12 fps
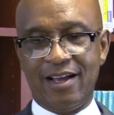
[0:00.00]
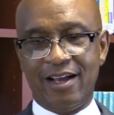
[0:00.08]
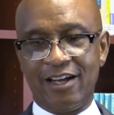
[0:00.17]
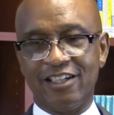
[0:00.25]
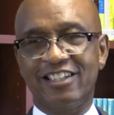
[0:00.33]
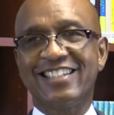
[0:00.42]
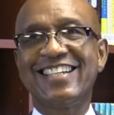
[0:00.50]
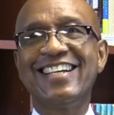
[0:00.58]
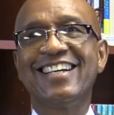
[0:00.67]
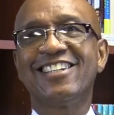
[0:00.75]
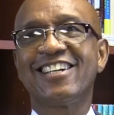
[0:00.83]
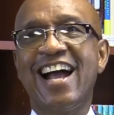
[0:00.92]
and
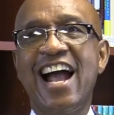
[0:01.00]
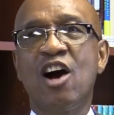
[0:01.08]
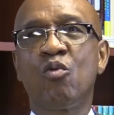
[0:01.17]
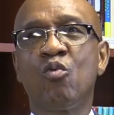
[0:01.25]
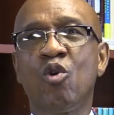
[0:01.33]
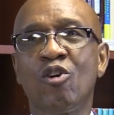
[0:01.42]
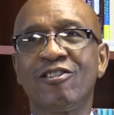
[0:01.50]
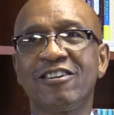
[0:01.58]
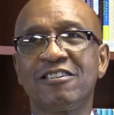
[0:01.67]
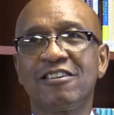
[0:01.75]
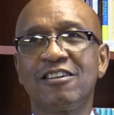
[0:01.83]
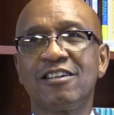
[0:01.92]
attend to our work
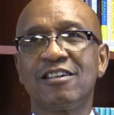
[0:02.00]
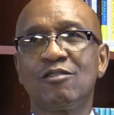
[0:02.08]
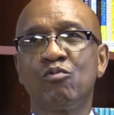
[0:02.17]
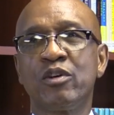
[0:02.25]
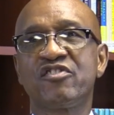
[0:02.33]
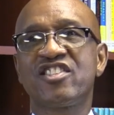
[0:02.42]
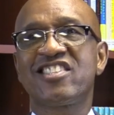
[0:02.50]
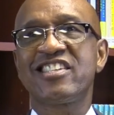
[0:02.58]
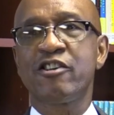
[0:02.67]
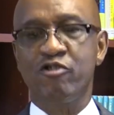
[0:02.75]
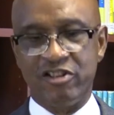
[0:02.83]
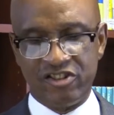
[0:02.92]
with
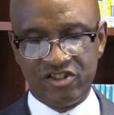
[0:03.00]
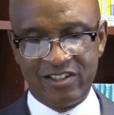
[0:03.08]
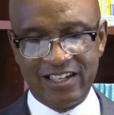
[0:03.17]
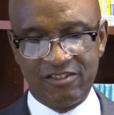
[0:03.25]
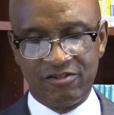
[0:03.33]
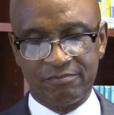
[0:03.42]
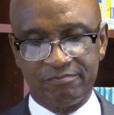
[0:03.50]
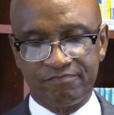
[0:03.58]
seriousness.